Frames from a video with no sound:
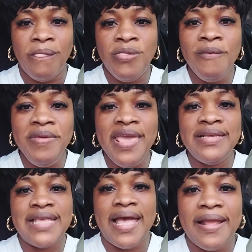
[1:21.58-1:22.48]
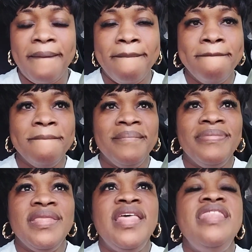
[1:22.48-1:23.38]
to be exact.
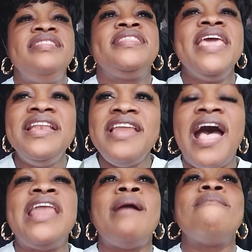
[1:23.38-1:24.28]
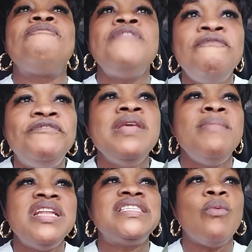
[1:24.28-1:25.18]
Did not, and I'm 15
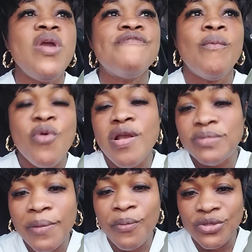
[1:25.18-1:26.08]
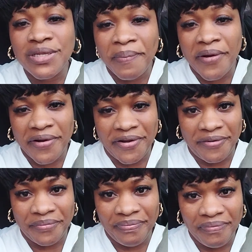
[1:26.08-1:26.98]
minutes away from where I'm supposed to park.
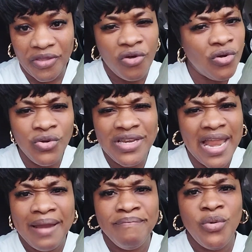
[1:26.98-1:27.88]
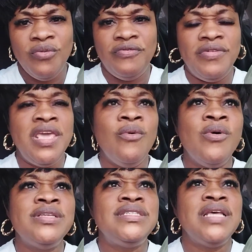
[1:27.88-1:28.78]
Could not move. It
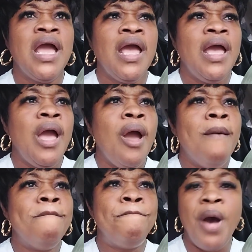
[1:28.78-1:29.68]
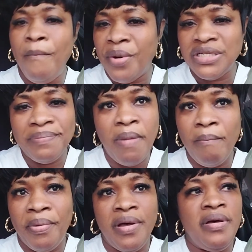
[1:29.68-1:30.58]
was bumper to
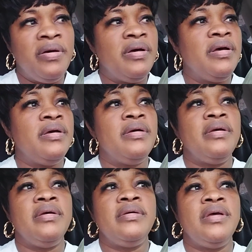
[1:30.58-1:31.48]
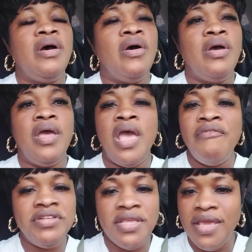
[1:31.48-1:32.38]
bumper,
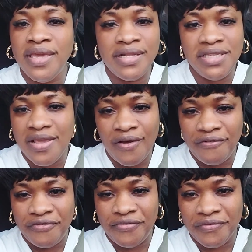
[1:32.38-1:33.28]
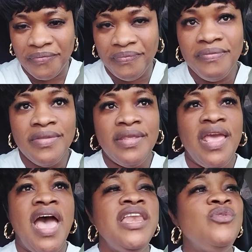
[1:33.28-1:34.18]
everything you can think of,
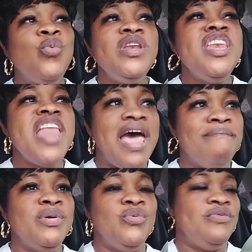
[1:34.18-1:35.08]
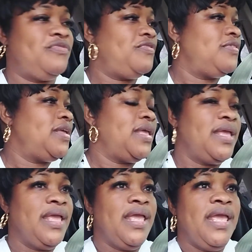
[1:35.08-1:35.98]
and it would not move.
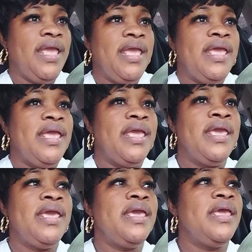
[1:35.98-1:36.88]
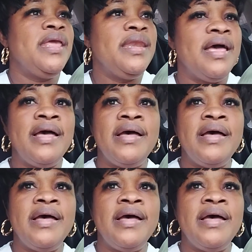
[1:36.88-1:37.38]
And